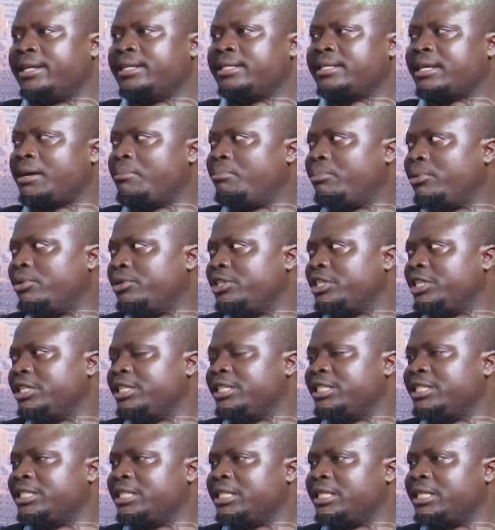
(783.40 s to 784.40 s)
support
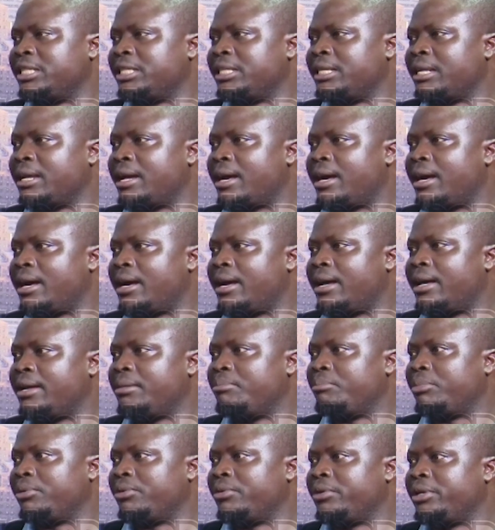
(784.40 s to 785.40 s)
these uh,
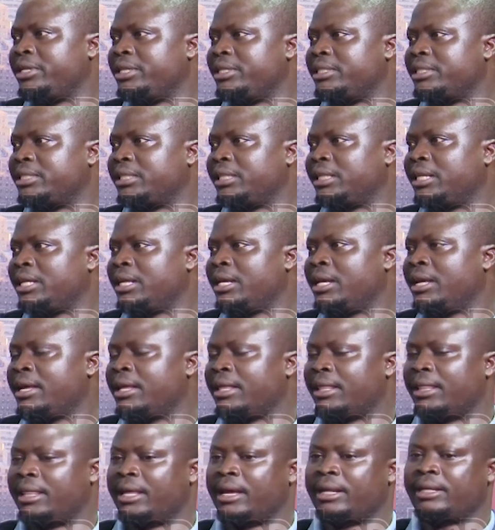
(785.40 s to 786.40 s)
employees,
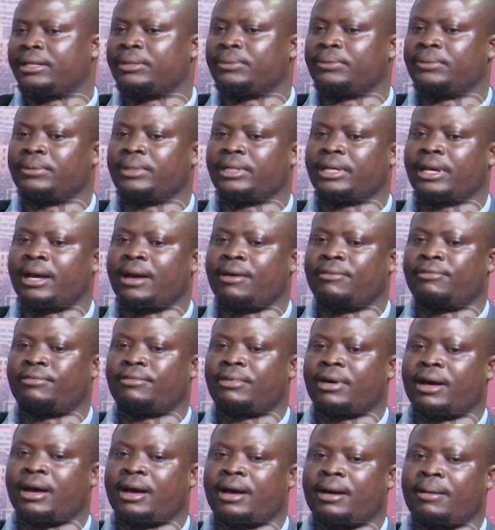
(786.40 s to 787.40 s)
that we have
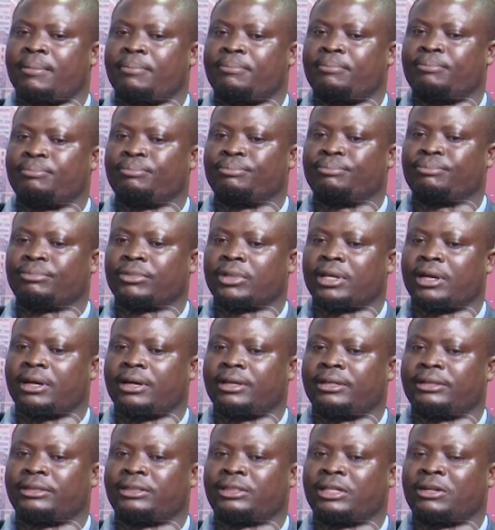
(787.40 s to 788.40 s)
um,
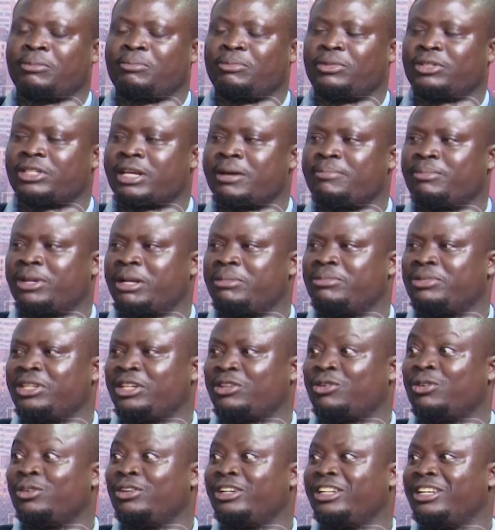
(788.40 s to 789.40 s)
uh, some, sometimes they
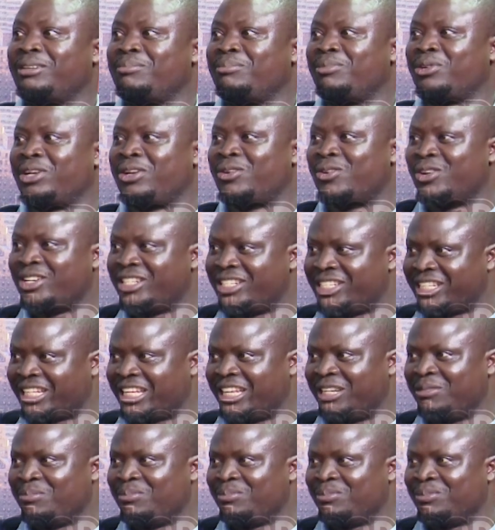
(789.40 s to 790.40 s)
call them loan
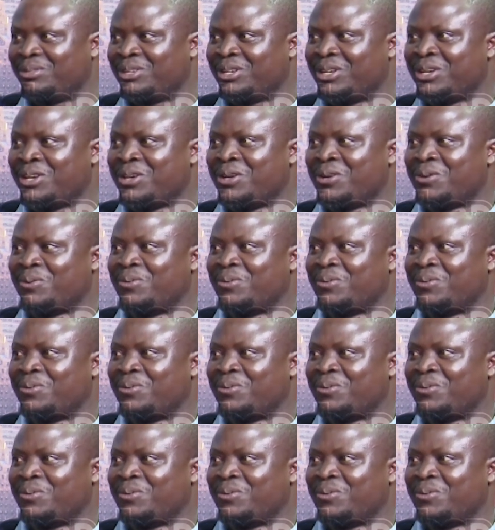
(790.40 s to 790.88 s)
scheme, mm.